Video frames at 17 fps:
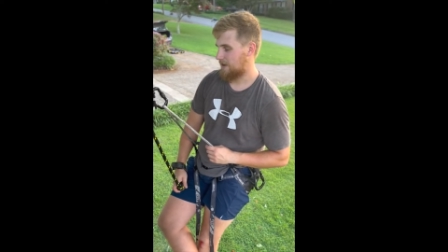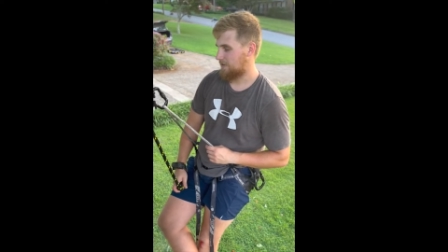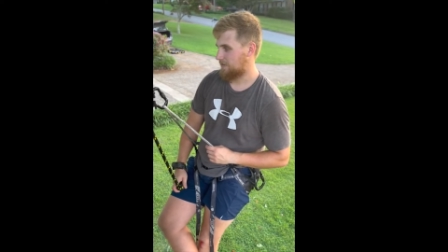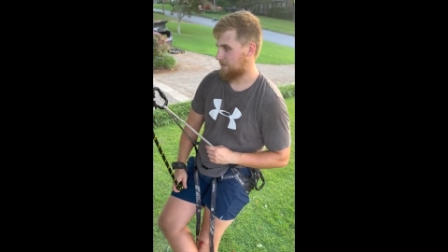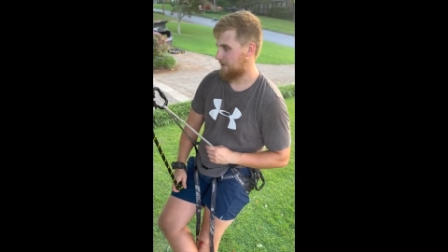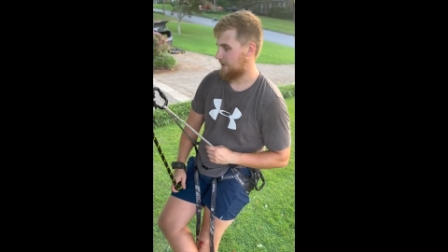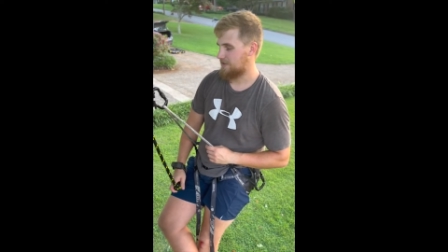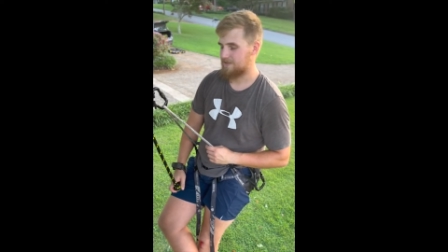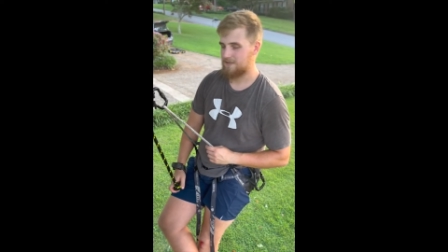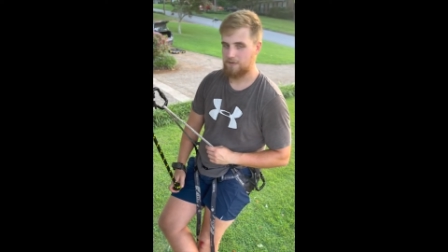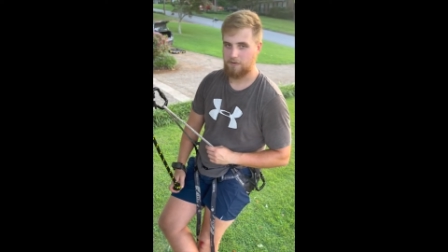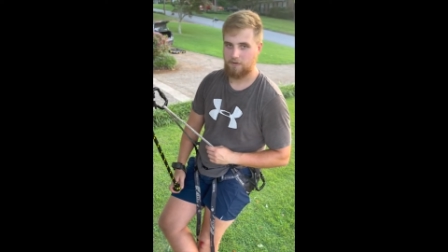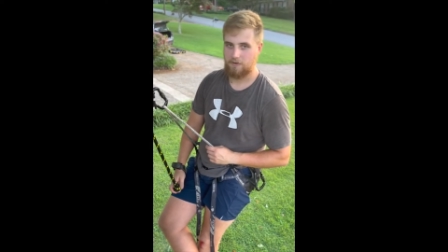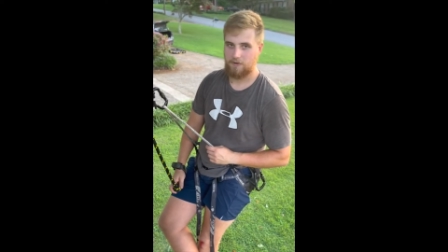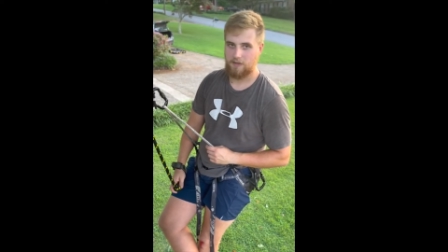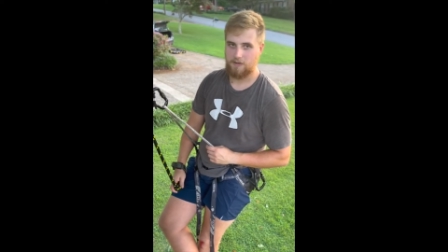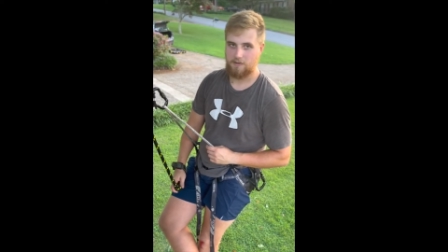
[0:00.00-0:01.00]
yeah, so we're
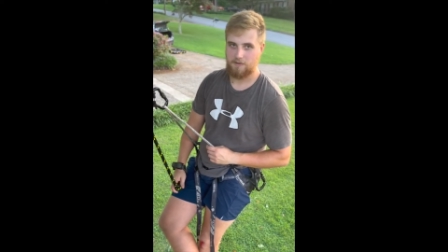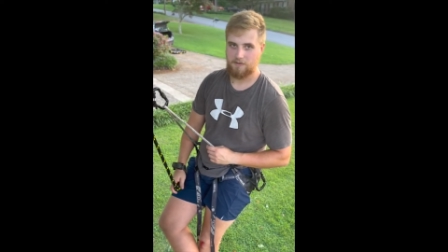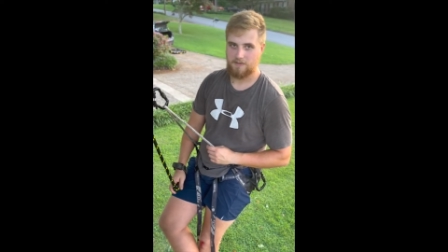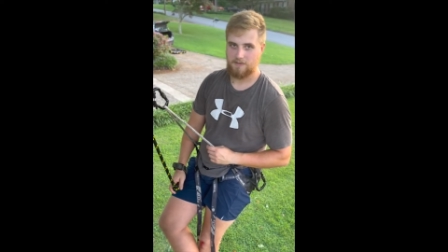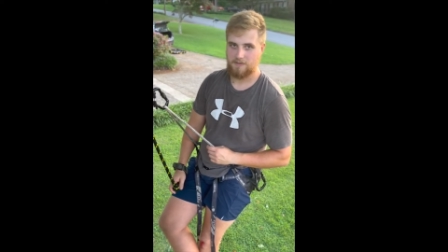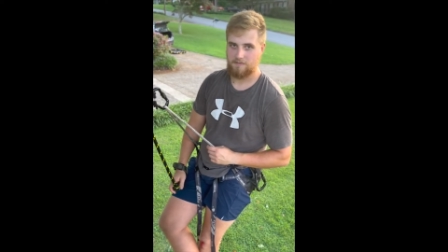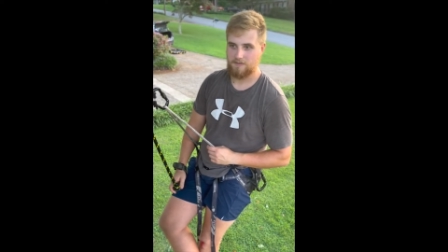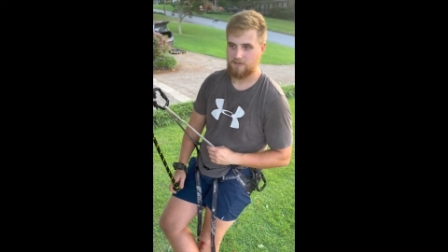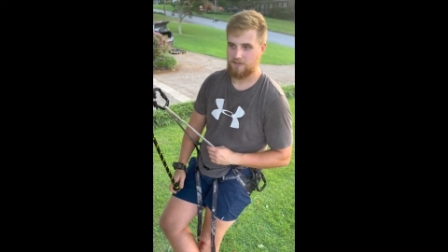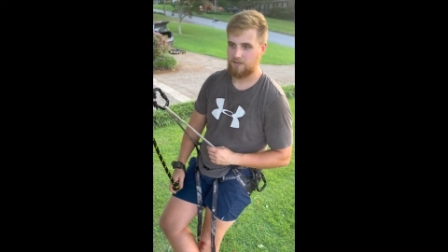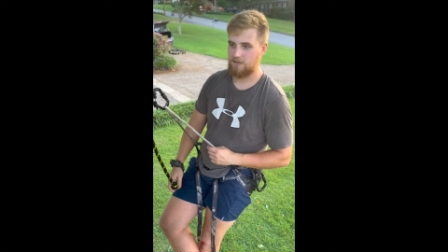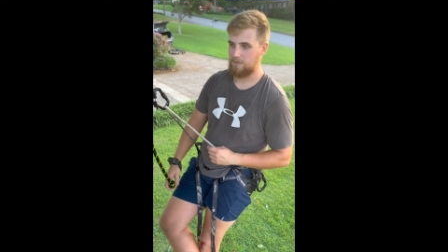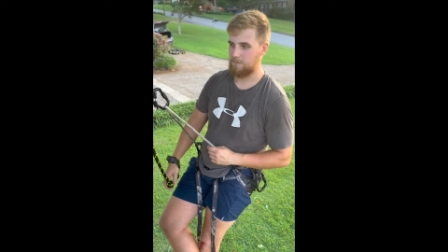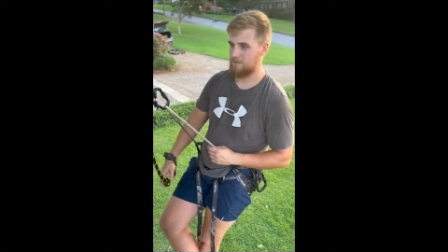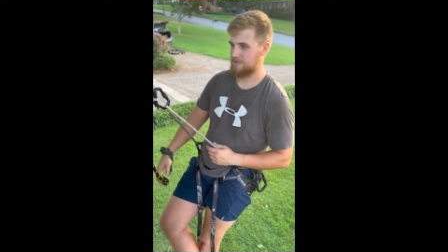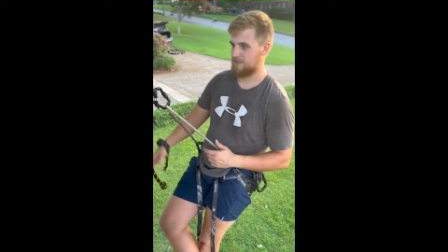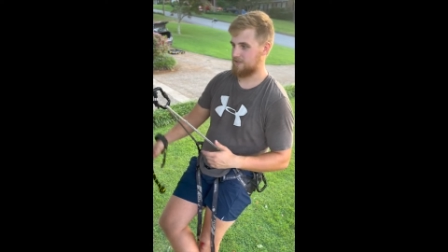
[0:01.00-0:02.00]
going to go through some of the shooting
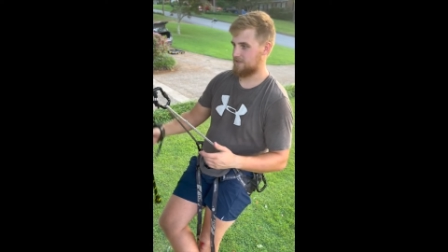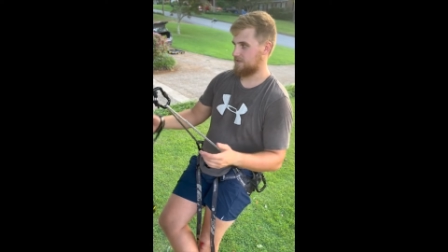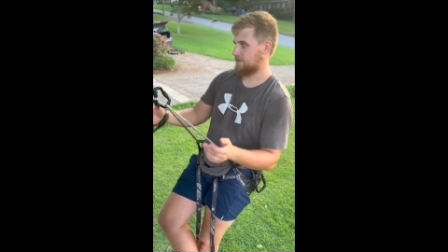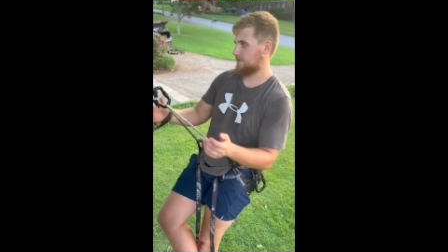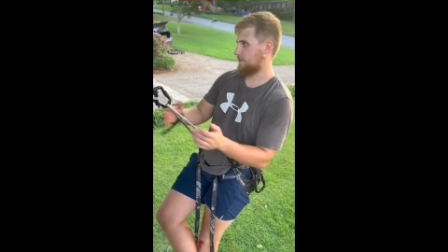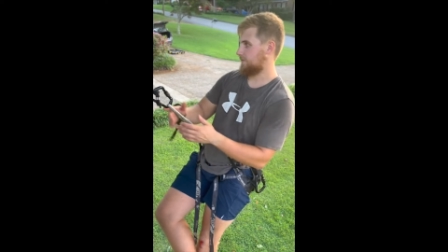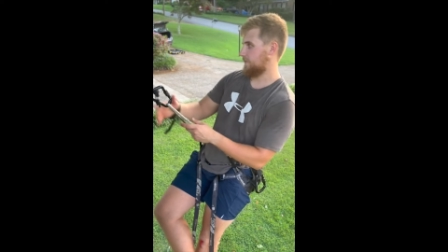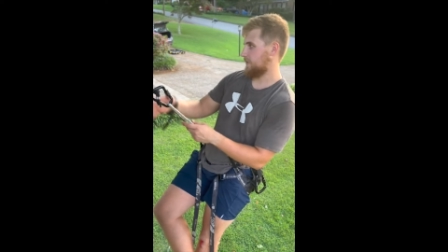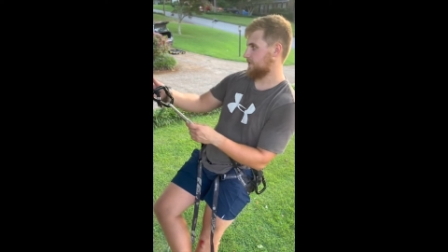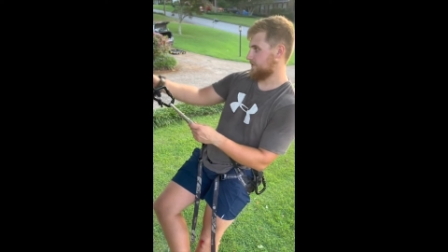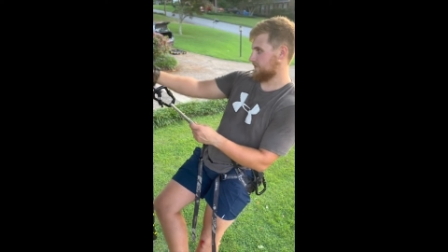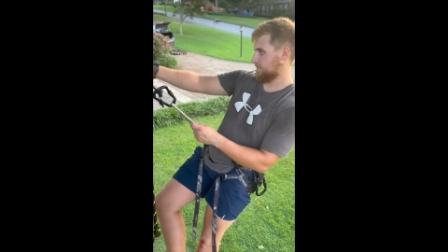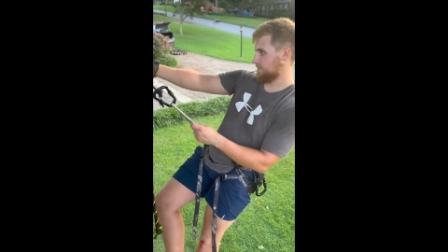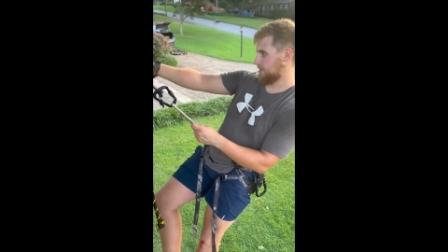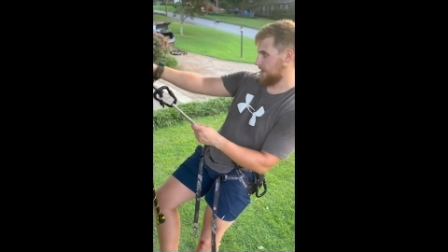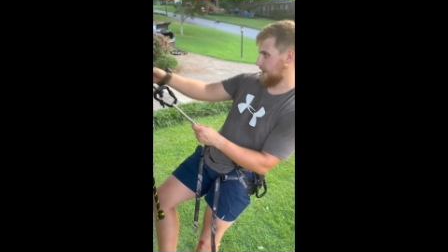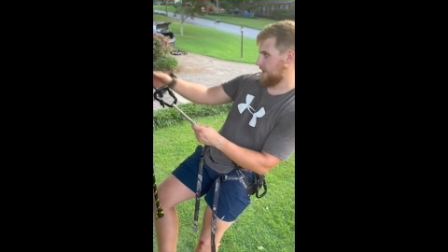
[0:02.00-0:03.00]
positions. So the first thing
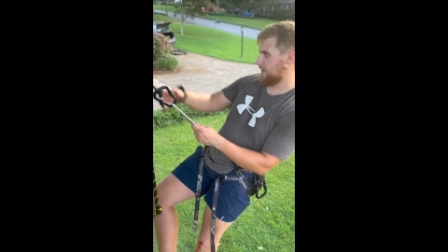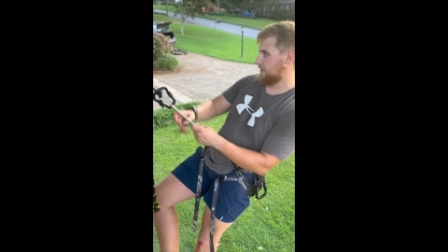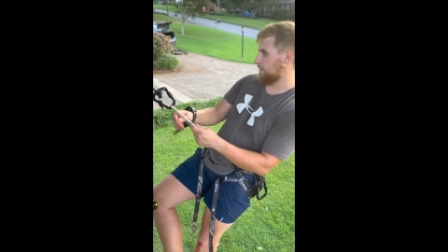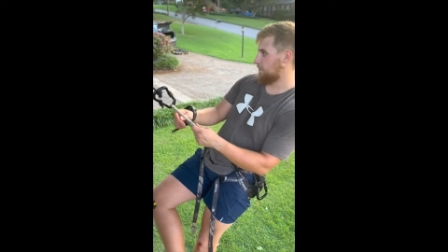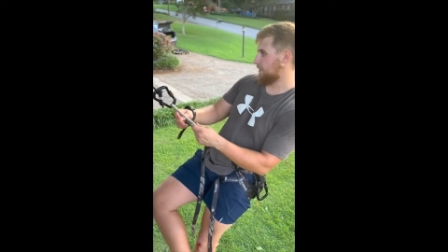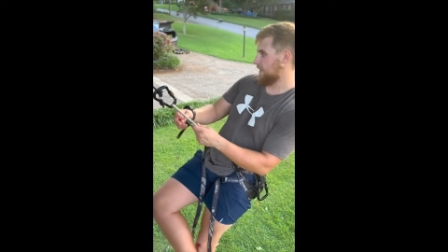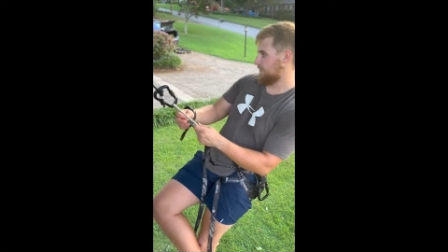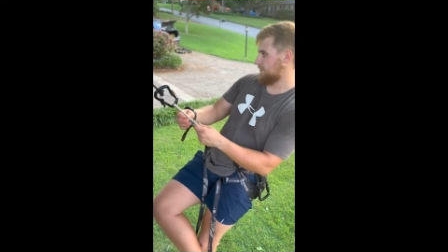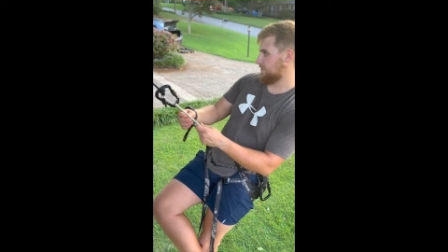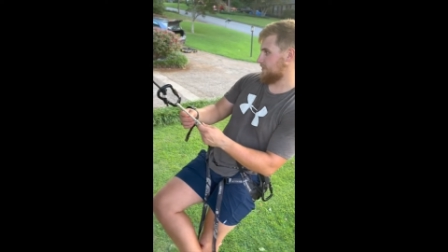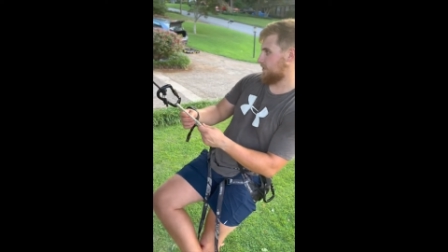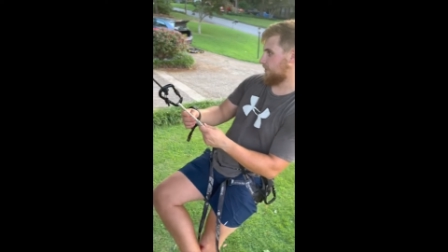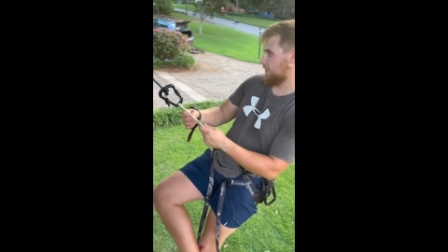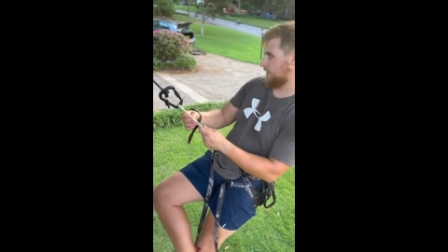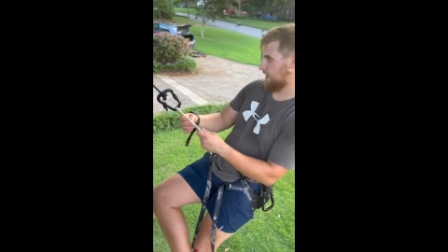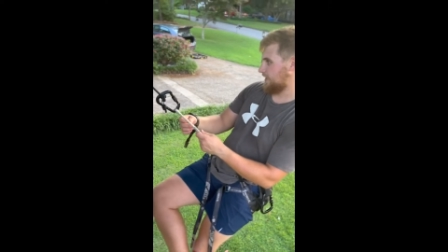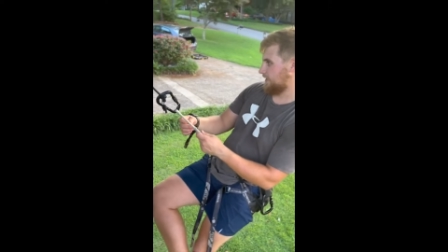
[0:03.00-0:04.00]
we got here, we have a
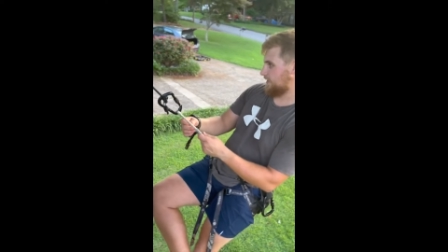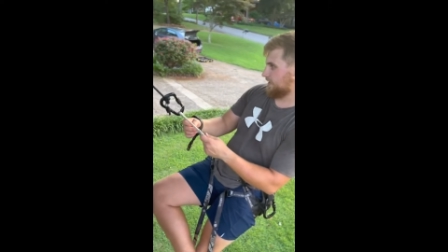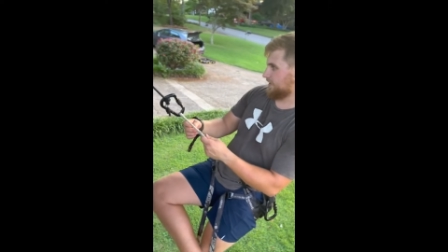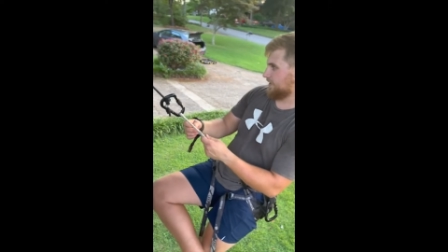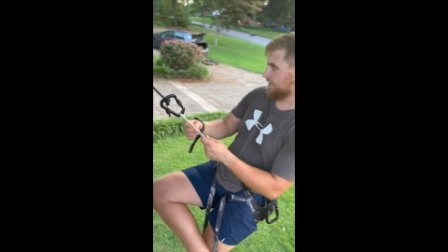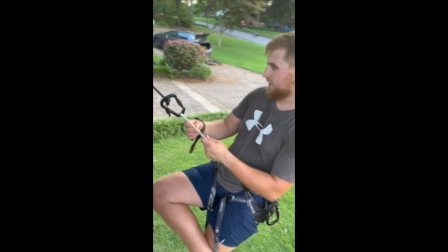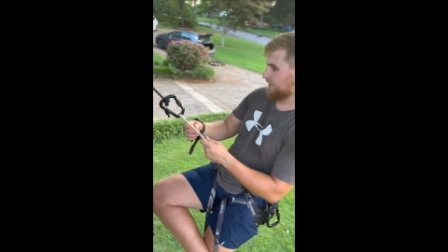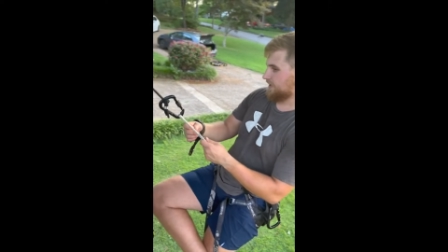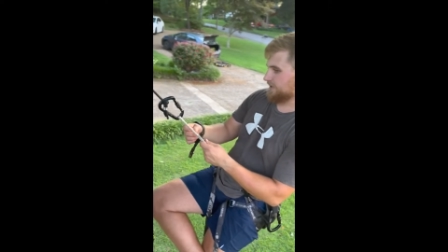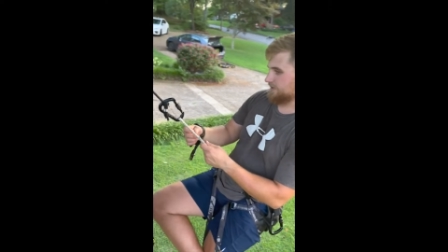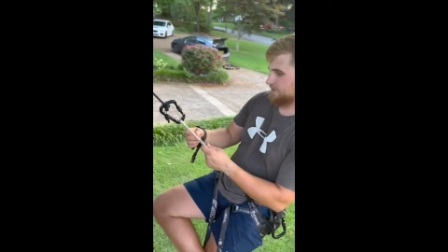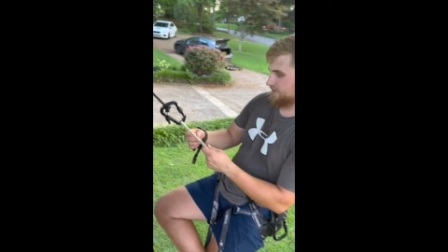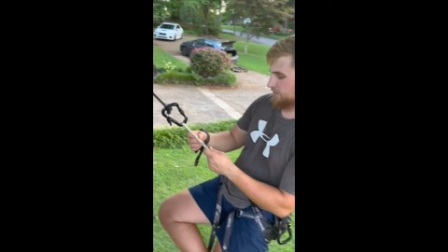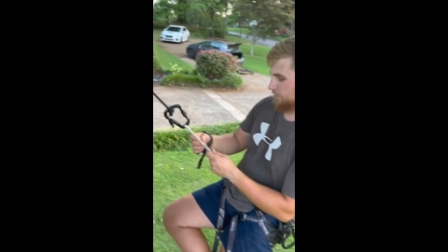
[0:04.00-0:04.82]
target out here to the